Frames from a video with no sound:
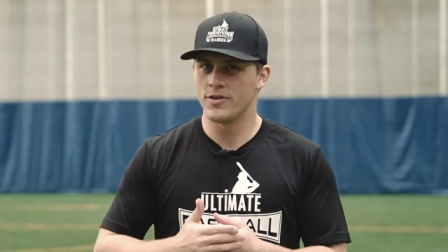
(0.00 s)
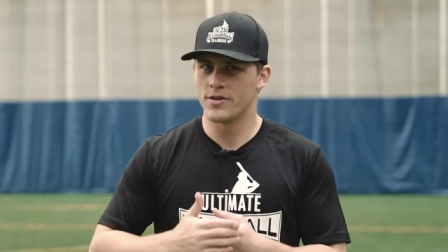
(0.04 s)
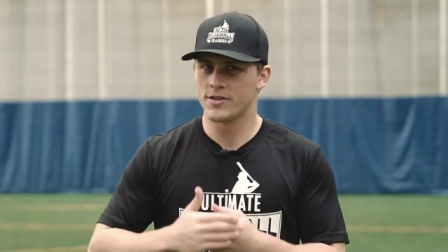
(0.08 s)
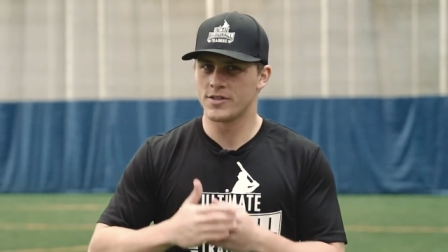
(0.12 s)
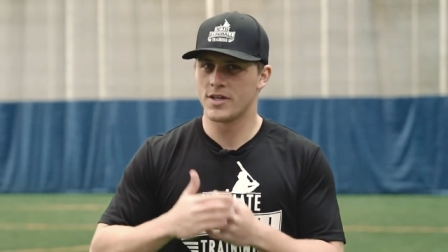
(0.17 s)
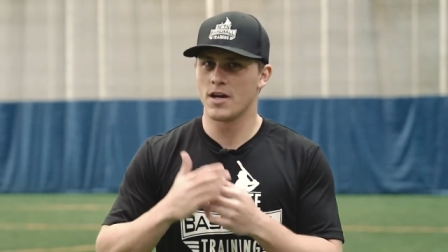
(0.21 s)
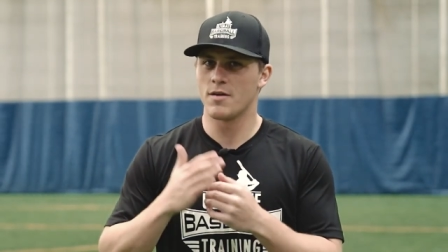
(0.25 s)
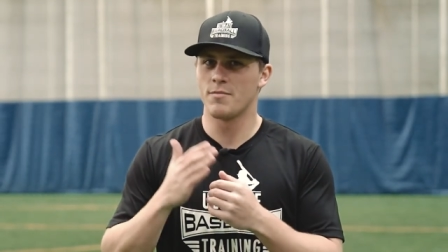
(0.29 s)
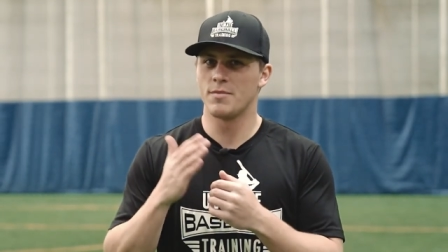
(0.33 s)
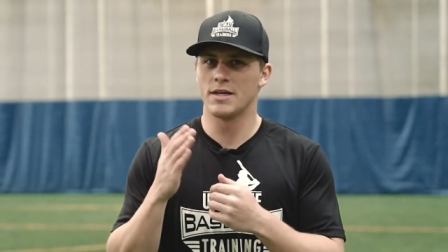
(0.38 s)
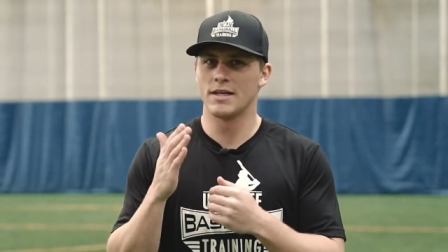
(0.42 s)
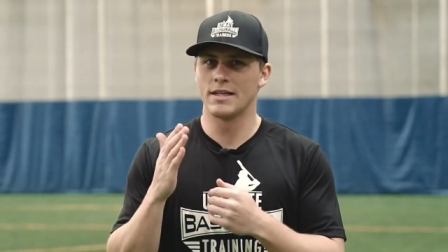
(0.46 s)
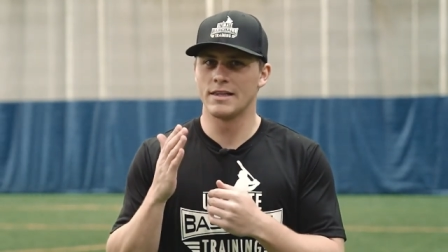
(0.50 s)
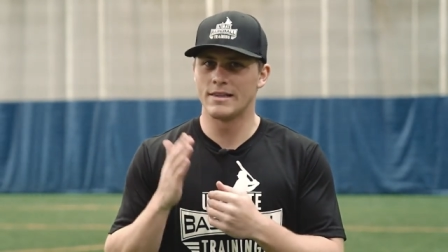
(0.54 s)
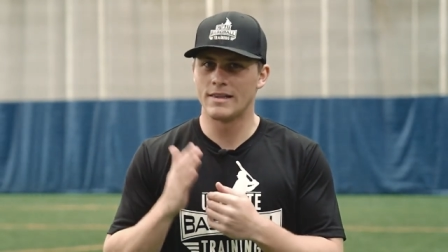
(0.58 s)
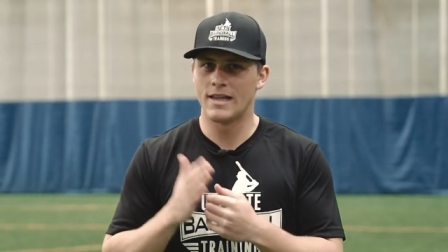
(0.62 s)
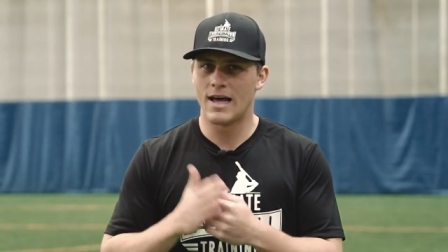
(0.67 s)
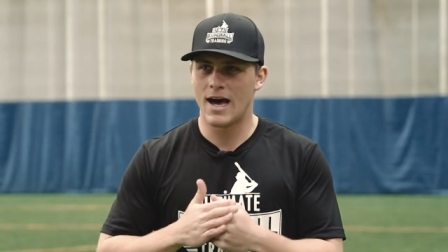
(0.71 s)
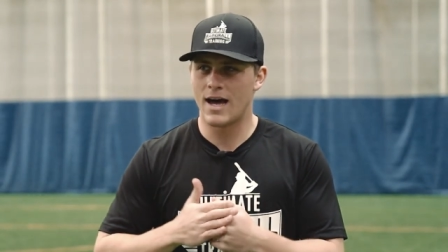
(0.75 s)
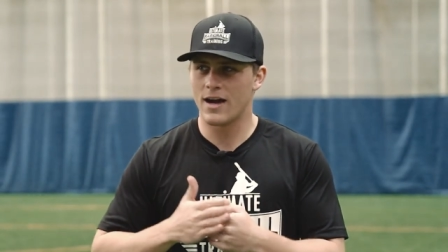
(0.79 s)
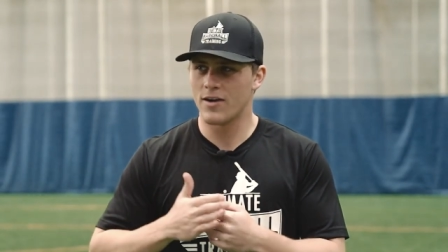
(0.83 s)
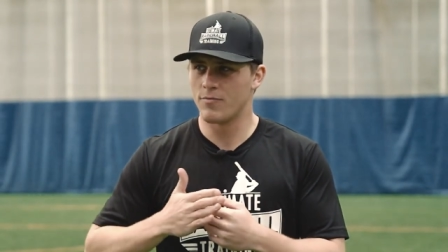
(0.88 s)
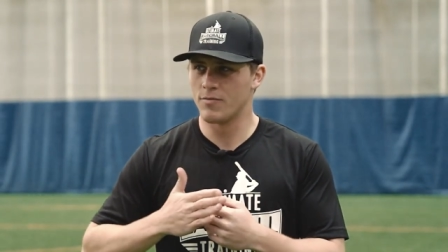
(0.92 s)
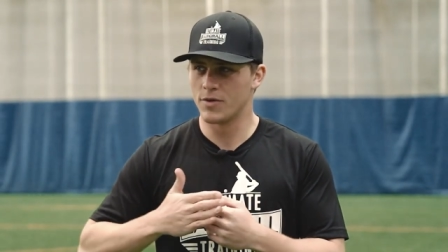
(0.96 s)
there's going to be a
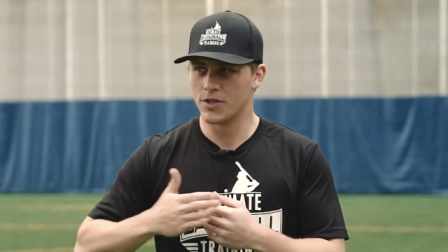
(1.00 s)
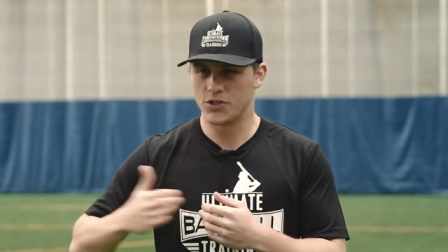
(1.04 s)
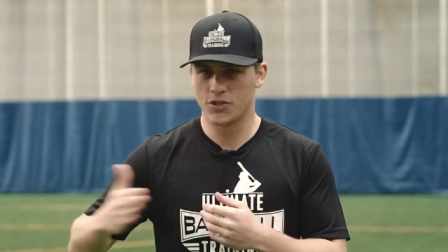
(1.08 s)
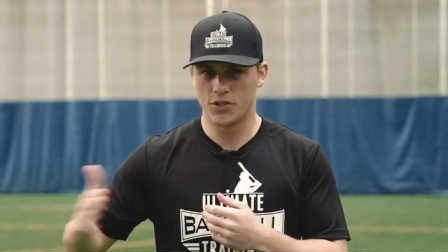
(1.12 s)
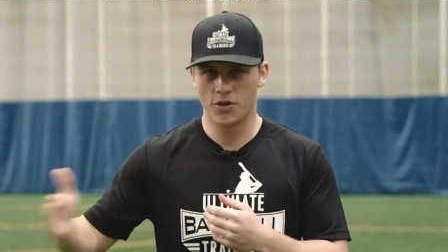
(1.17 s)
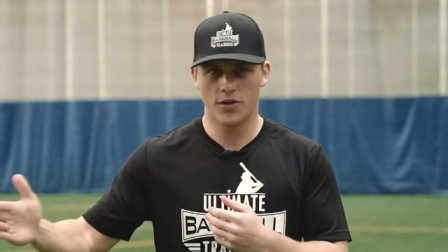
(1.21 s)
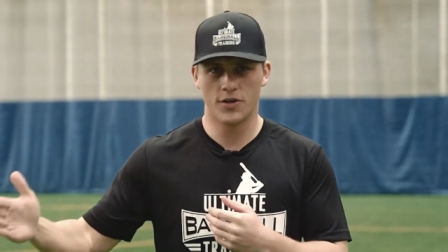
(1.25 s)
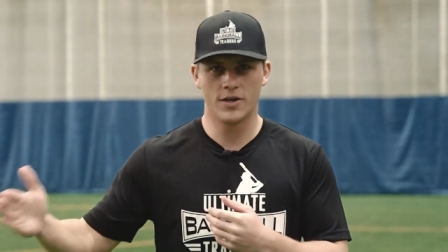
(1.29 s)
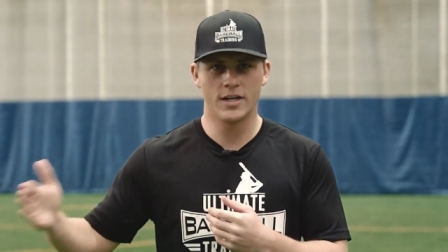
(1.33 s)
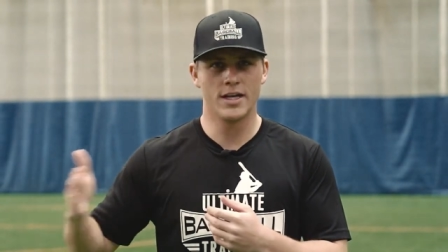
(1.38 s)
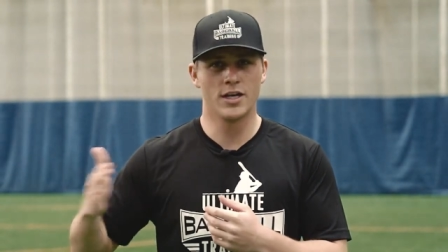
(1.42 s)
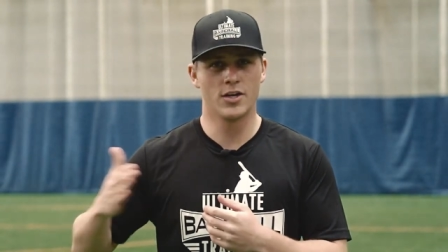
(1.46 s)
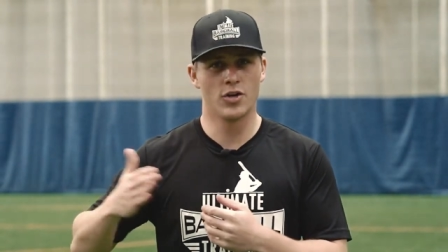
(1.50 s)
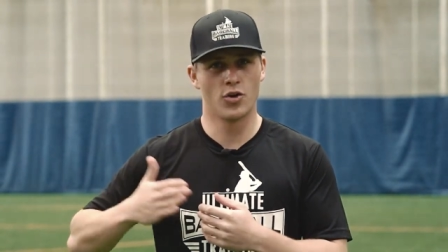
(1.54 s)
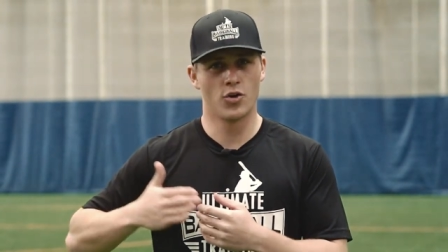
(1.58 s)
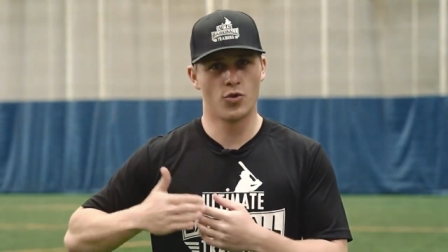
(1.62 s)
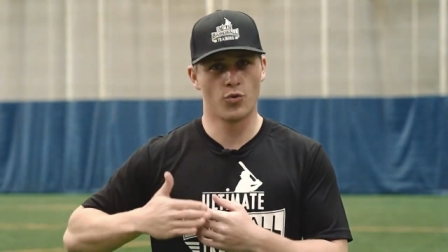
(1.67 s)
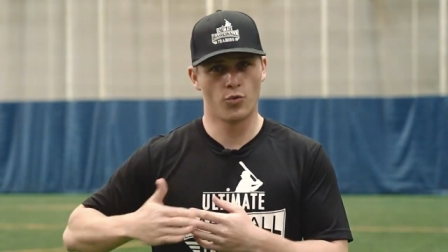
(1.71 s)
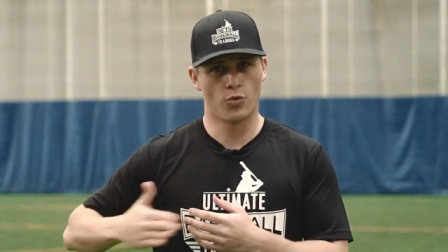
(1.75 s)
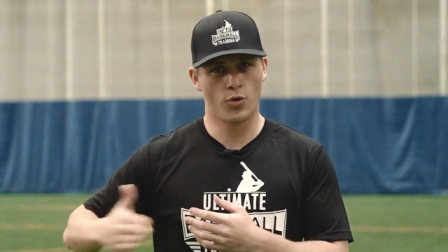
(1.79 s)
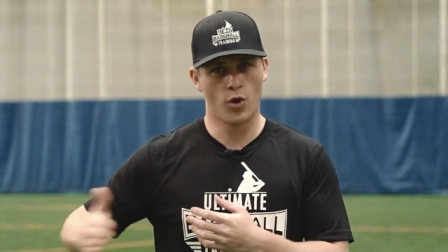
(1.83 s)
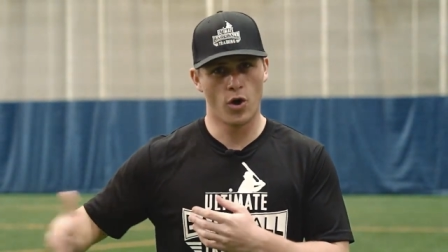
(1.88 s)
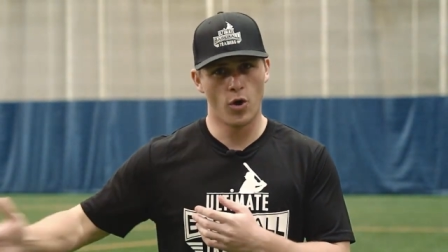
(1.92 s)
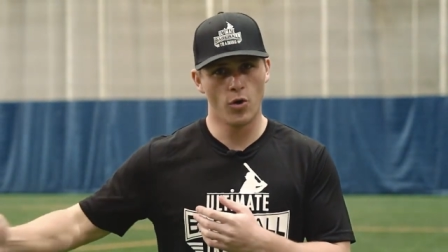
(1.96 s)
lot of maturity and
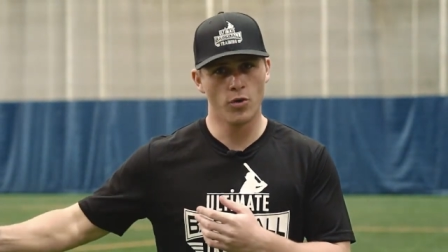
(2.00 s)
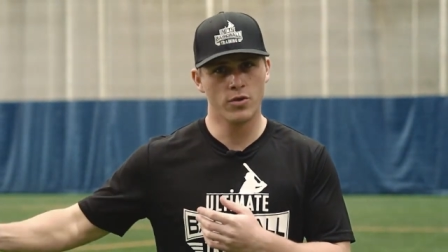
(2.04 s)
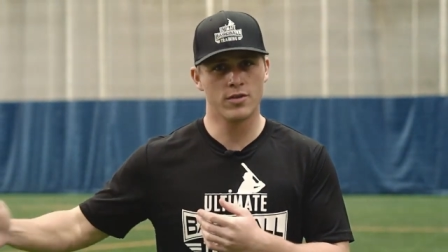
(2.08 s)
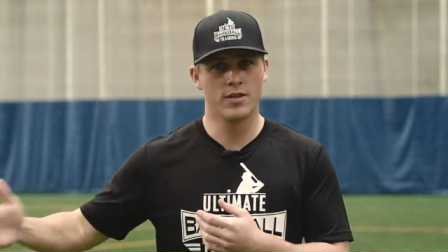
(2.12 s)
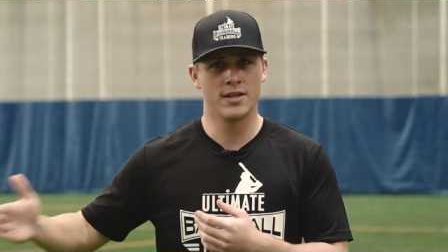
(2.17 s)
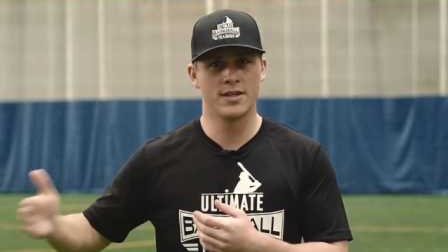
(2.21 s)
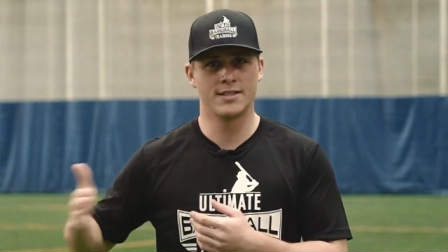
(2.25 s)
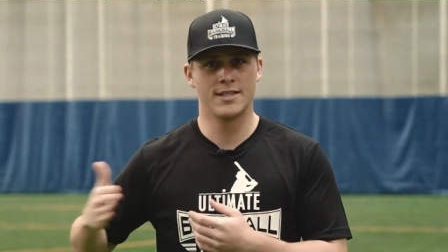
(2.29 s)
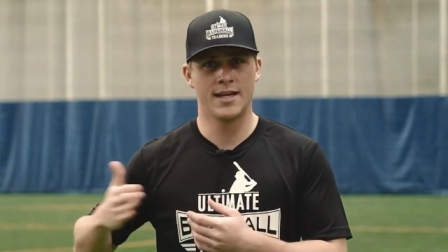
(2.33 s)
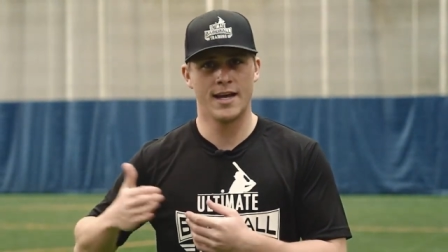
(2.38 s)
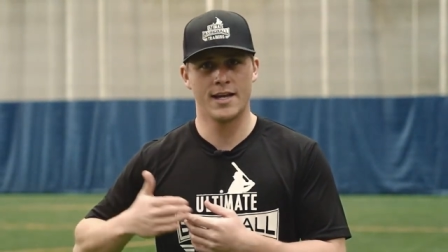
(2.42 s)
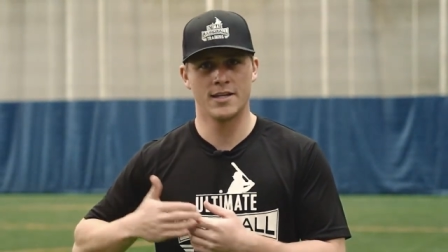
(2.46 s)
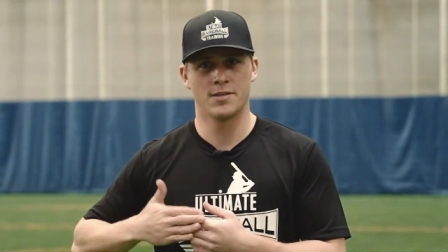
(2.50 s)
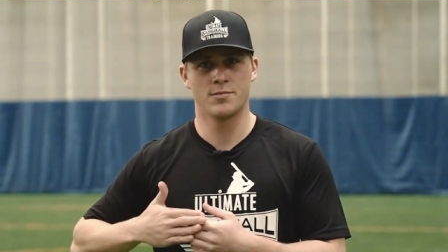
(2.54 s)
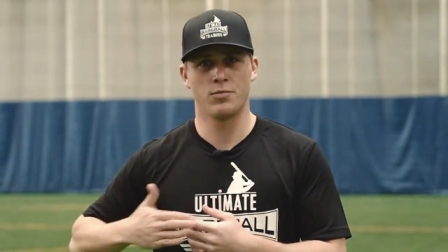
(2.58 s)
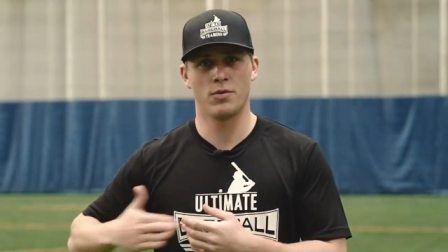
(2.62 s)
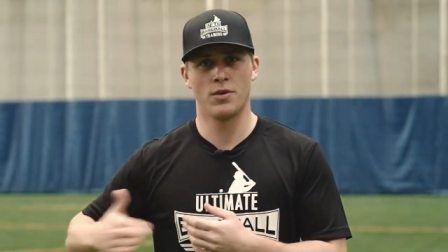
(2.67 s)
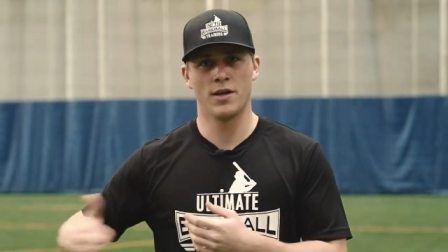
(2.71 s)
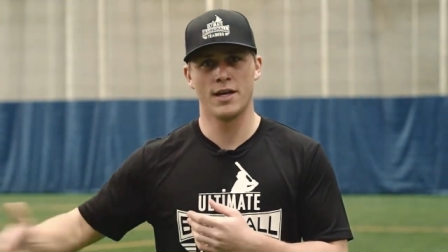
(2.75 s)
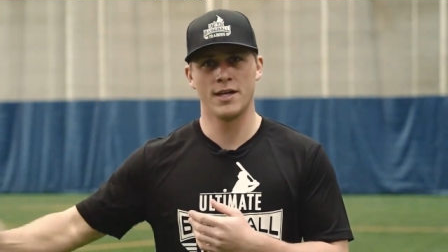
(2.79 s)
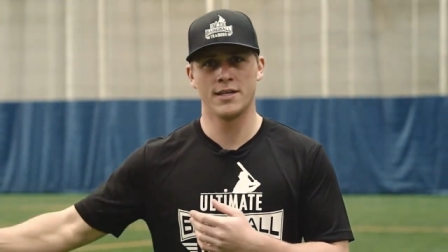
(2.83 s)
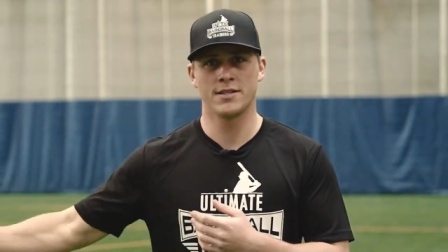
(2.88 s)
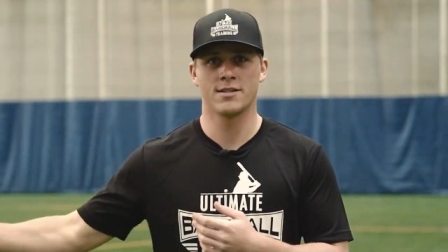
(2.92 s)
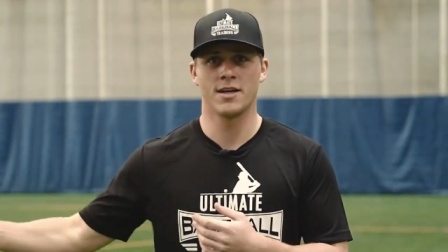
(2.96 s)
growth that takes
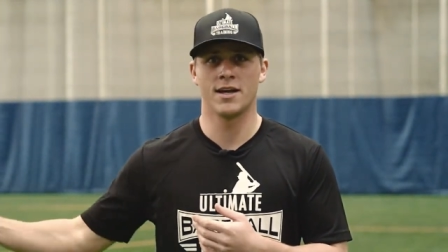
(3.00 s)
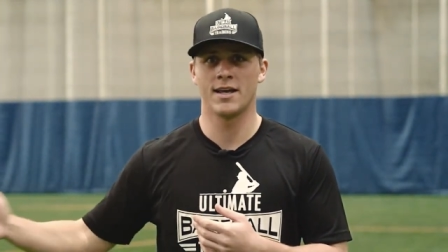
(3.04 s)
place,